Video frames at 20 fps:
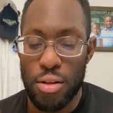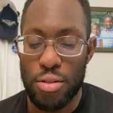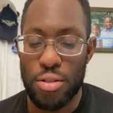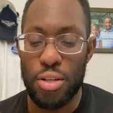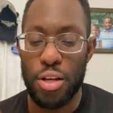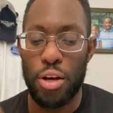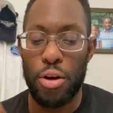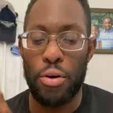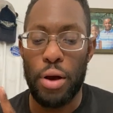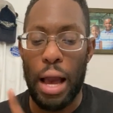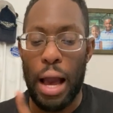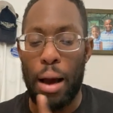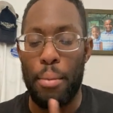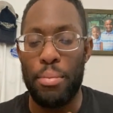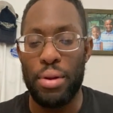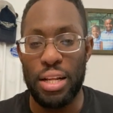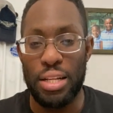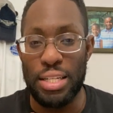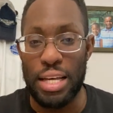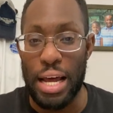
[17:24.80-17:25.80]
to how
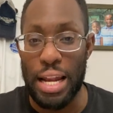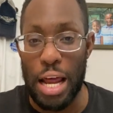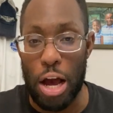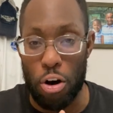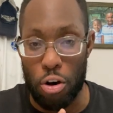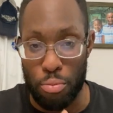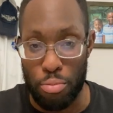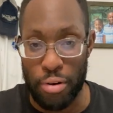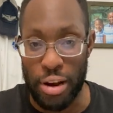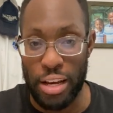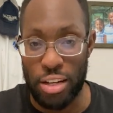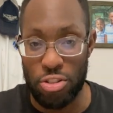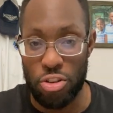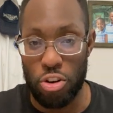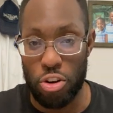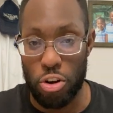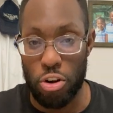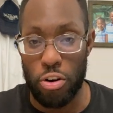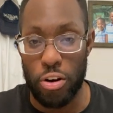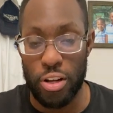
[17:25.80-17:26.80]
many 10-hour breaks
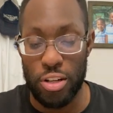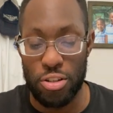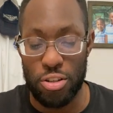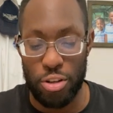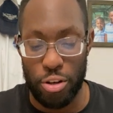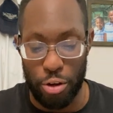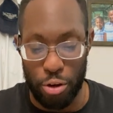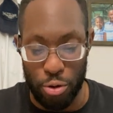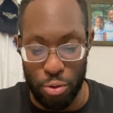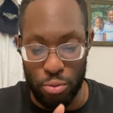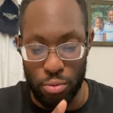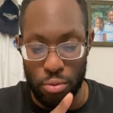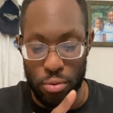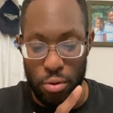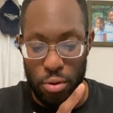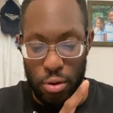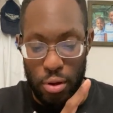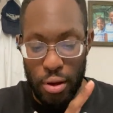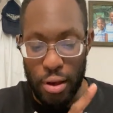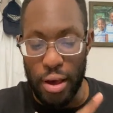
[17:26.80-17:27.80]
you're going to
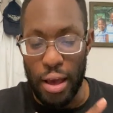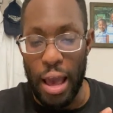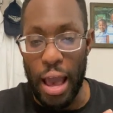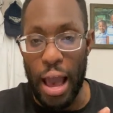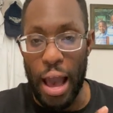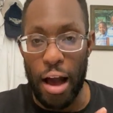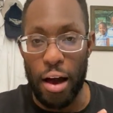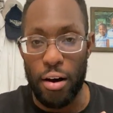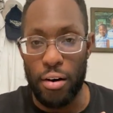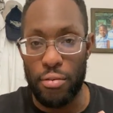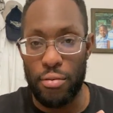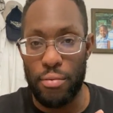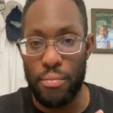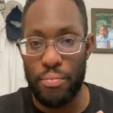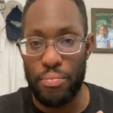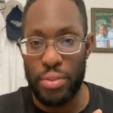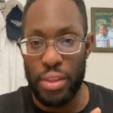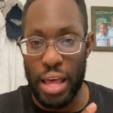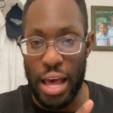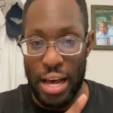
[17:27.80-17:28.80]
have.
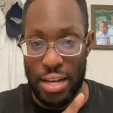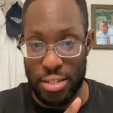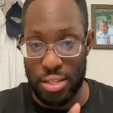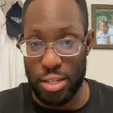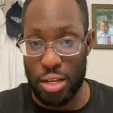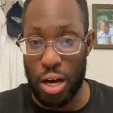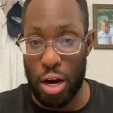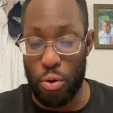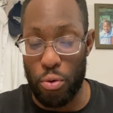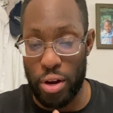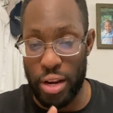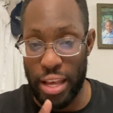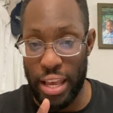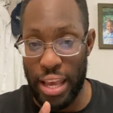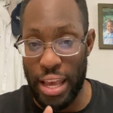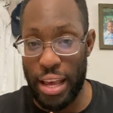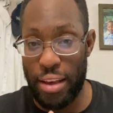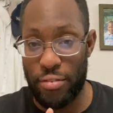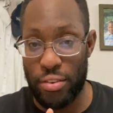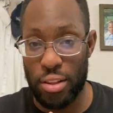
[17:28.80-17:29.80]
It has to go in
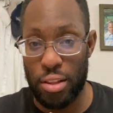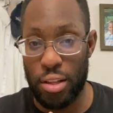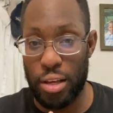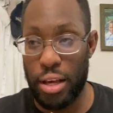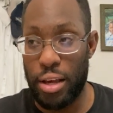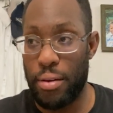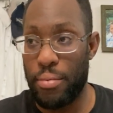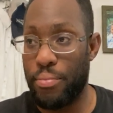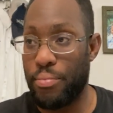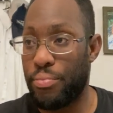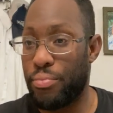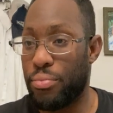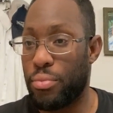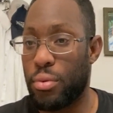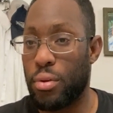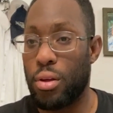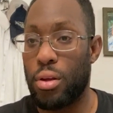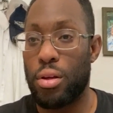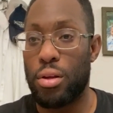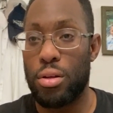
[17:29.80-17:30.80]
evenly.
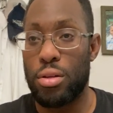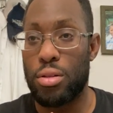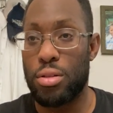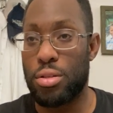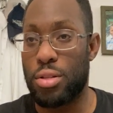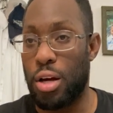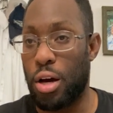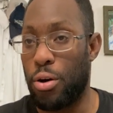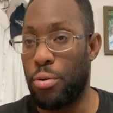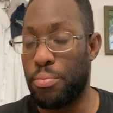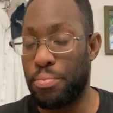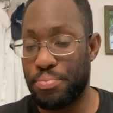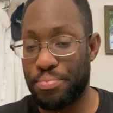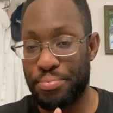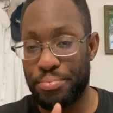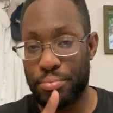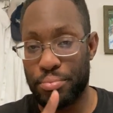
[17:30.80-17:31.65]
So